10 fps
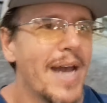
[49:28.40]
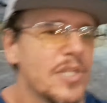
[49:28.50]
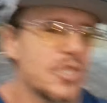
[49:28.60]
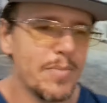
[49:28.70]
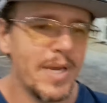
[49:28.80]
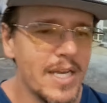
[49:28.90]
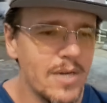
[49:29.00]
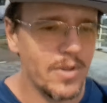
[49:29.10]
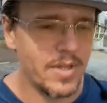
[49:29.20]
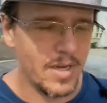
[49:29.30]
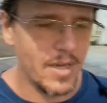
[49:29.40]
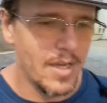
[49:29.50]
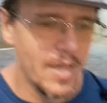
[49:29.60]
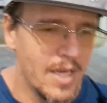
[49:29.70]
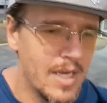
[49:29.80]
back to Jamaica with
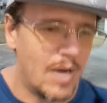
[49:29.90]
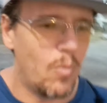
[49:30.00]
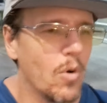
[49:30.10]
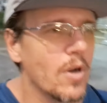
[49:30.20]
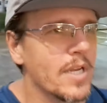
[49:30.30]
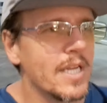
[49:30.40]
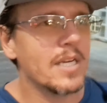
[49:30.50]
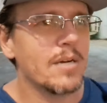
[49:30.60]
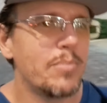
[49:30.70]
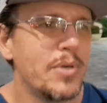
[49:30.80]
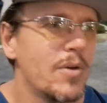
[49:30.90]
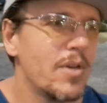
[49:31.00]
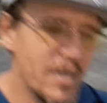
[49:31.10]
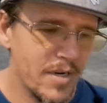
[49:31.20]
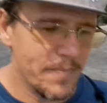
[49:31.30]
a working
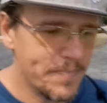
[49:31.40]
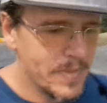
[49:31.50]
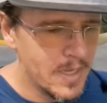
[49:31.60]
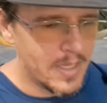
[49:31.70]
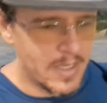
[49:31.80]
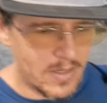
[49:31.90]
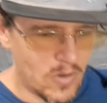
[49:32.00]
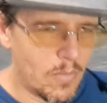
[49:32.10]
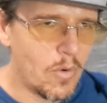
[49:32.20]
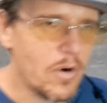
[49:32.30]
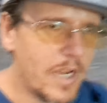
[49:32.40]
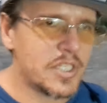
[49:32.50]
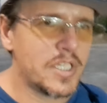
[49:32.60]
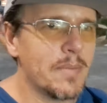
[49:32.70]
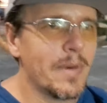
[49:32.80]
computer. No more
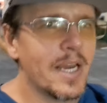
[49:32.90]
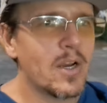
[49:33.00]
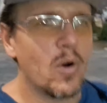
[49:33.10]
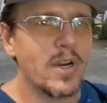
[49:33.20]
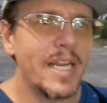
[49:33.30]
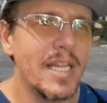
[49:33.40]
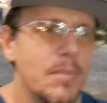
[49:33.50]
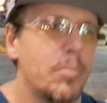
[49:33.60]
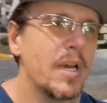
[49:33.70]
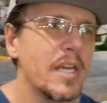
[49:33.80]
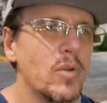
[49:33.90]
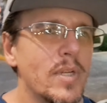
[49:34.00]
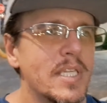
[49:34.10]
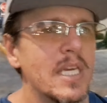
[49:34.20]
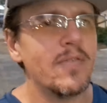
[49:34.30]
HDMI cord needed to plug into
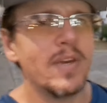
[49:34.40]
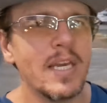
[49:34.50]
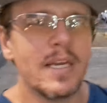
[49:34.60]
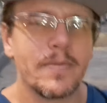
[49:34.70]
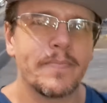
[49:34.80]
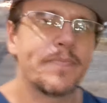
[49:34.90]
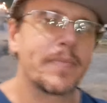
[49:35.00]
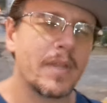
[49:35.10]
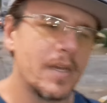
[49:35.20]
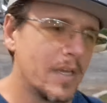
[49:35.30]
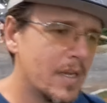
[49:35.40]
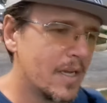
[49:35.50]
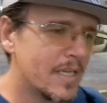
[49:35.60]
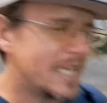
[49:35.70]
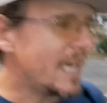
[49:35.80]
a TV.
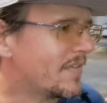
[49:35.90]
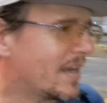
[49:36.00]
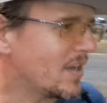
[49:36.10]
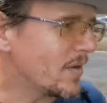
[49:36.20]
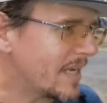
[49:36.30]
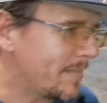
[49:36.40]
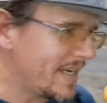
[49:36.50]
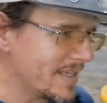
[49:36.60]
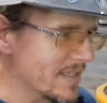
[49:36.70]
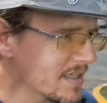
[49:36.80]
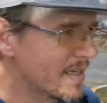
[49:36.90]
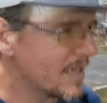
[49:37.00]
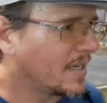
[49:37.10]
Dave, you know what that means?